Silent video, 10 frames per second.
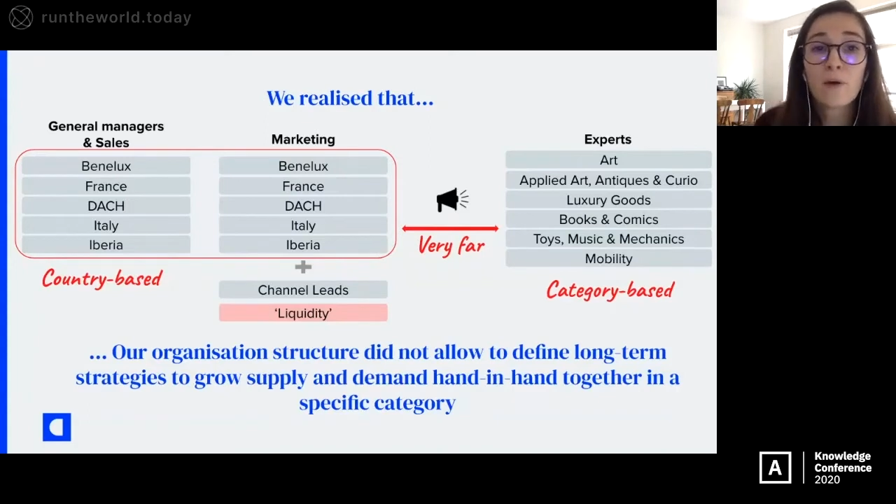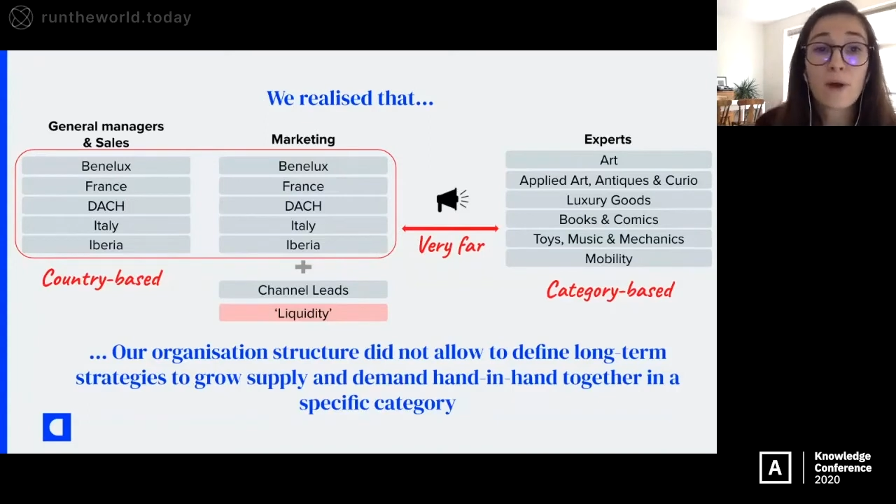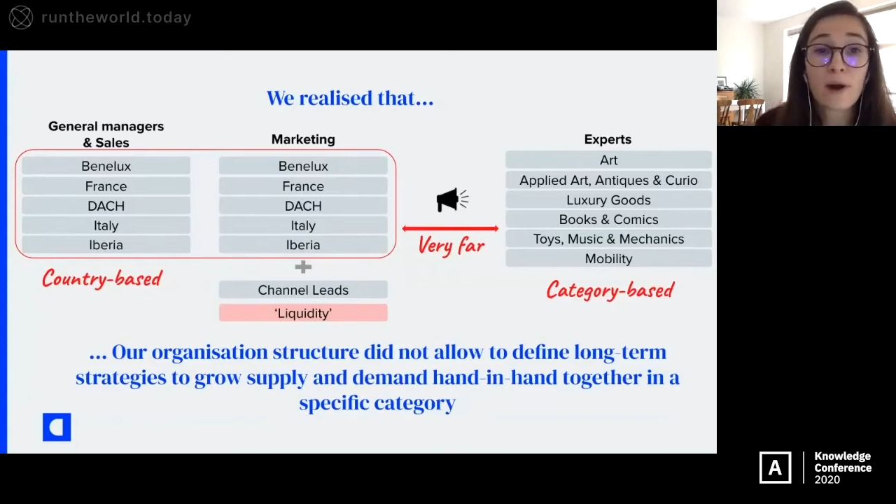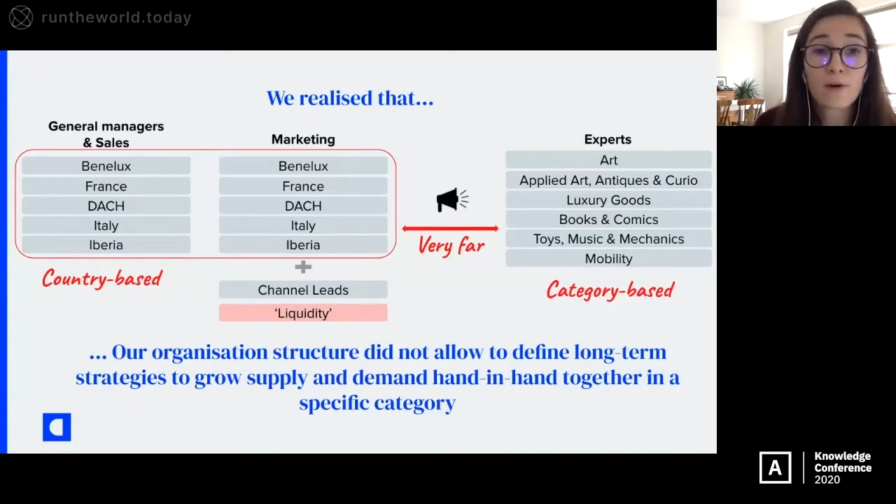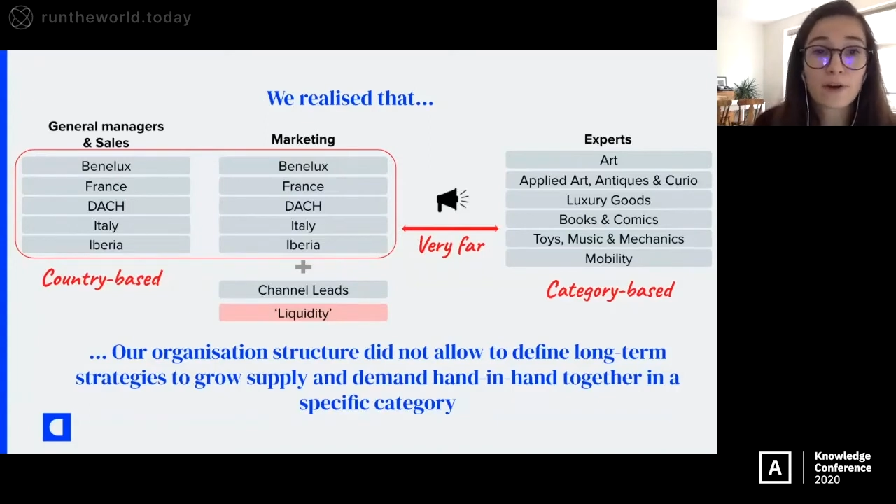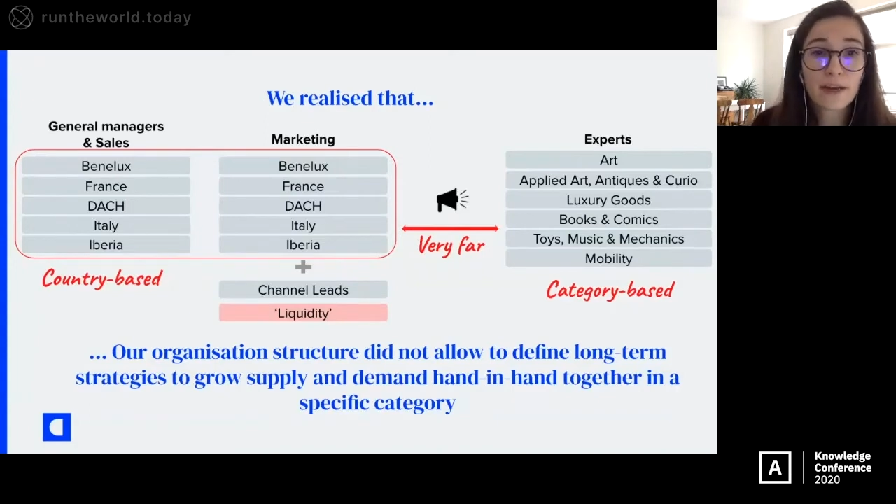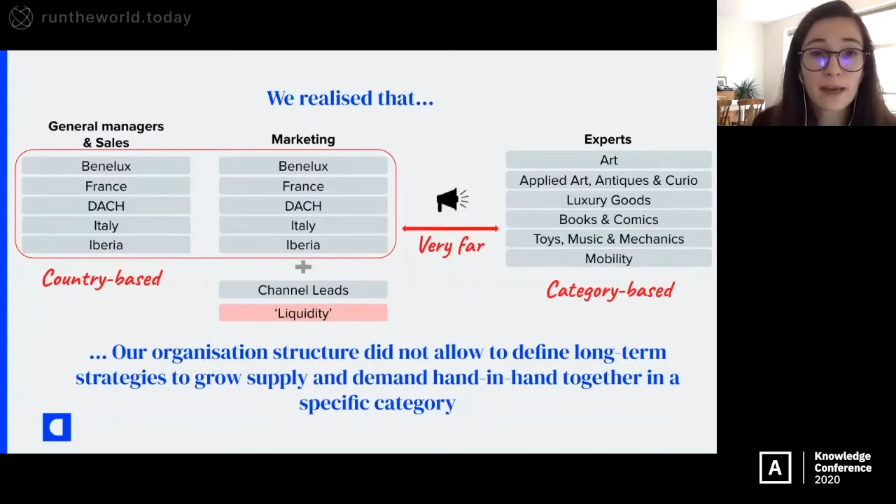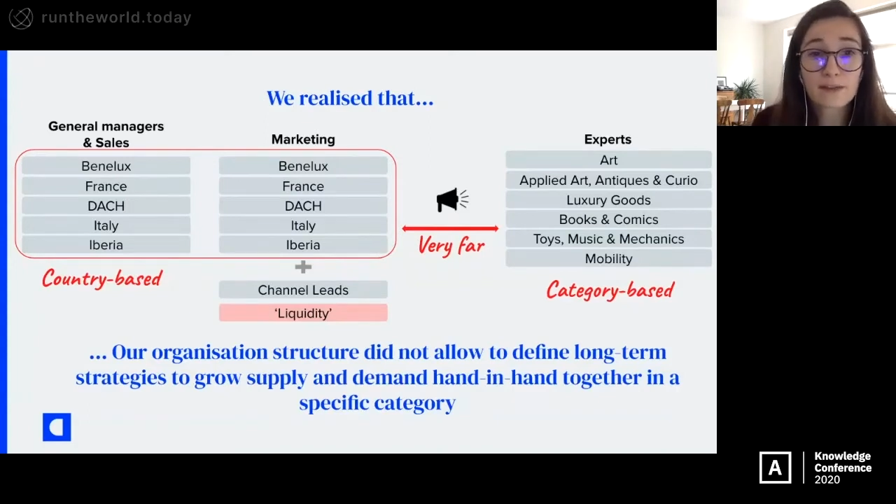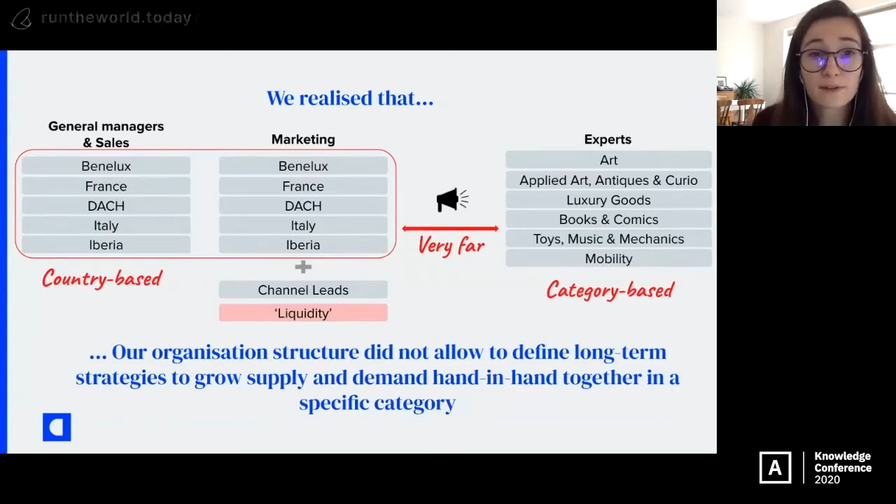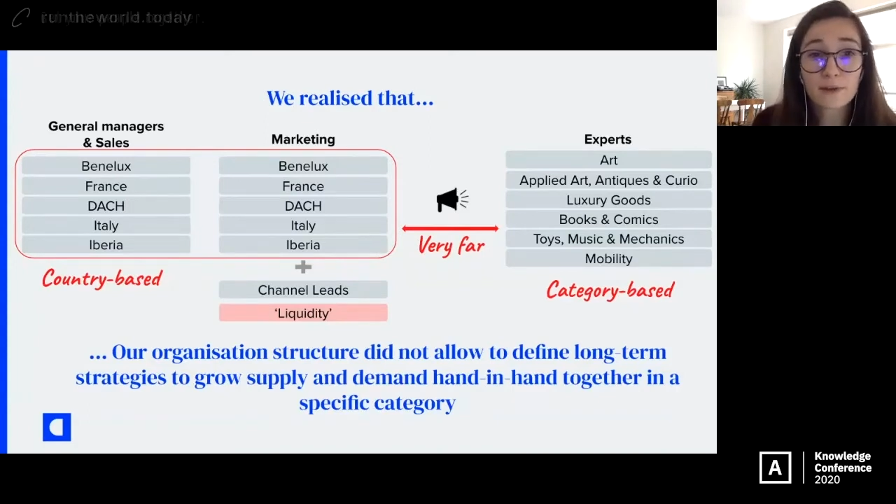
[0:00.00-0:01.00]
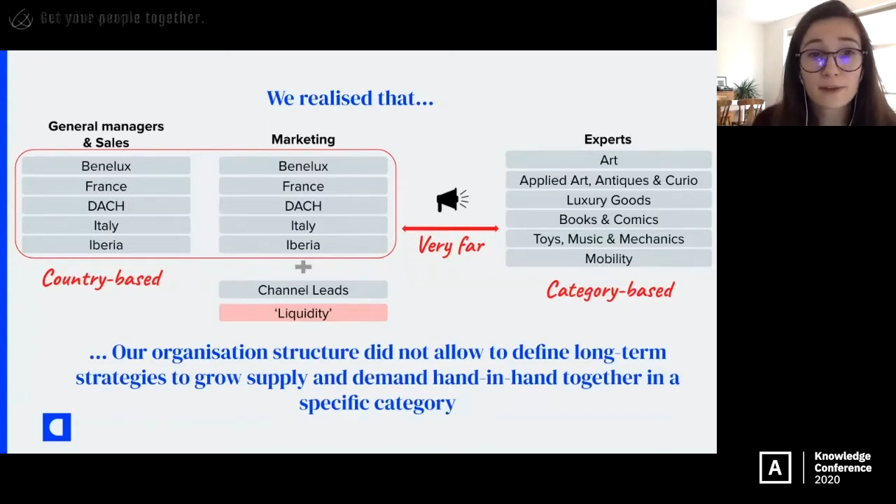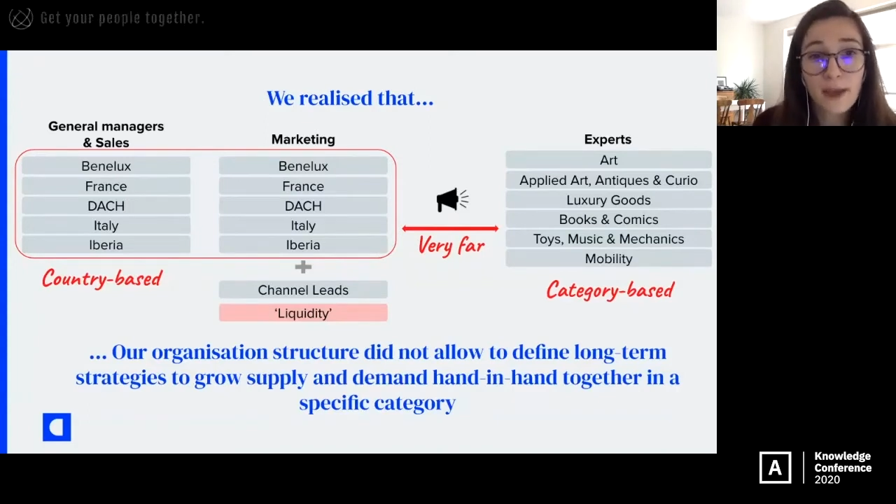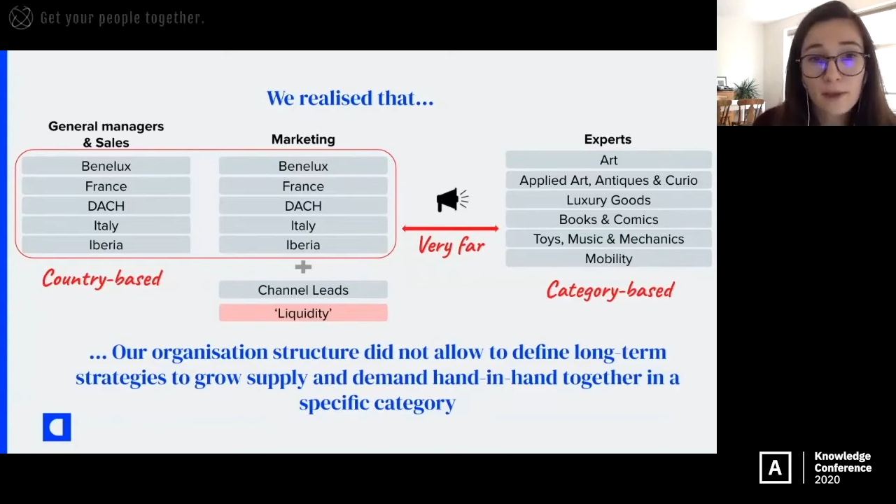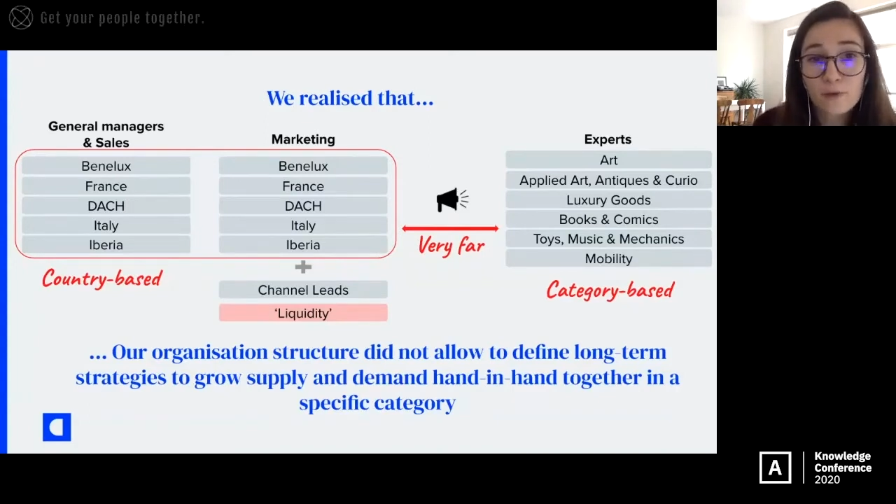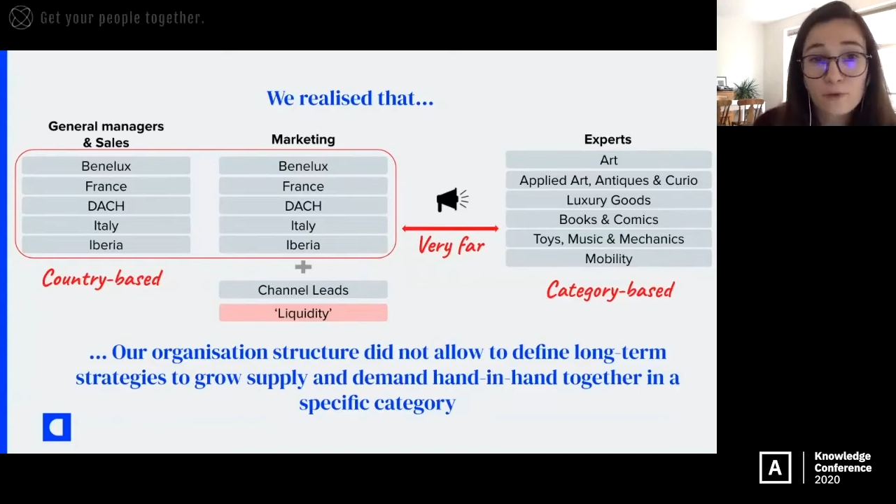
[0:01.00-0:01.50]
were organized on a
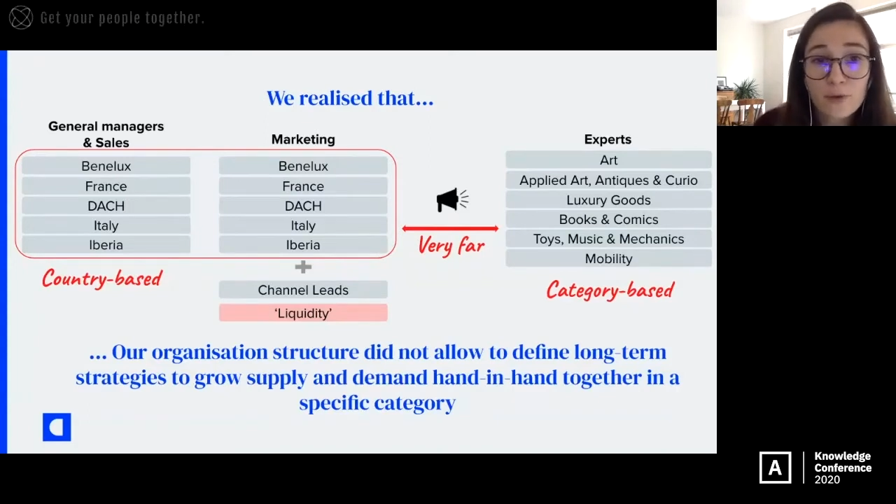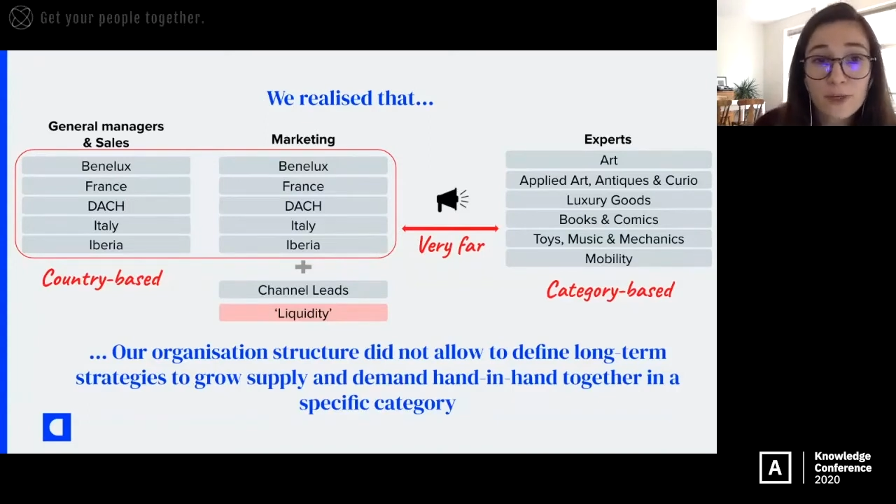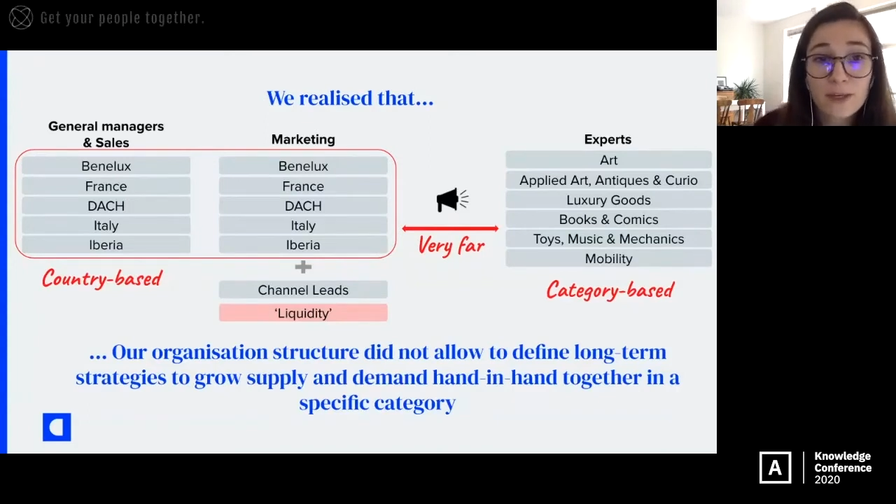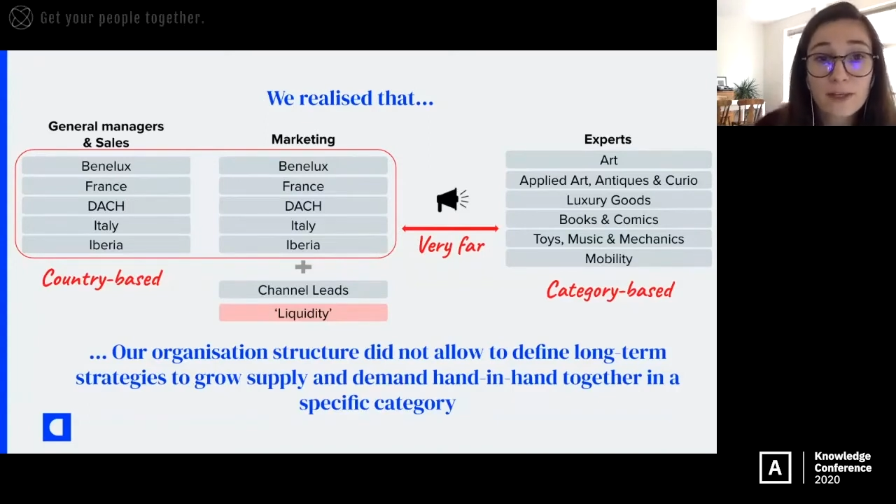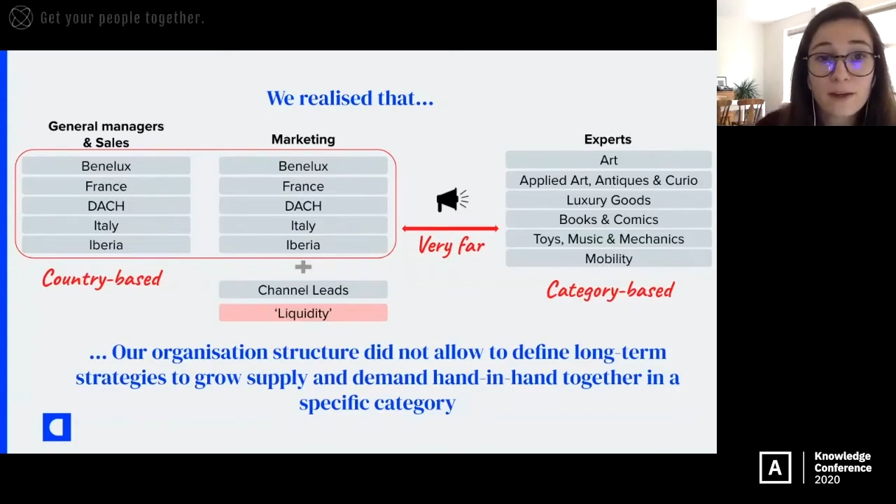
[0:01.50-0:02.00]
country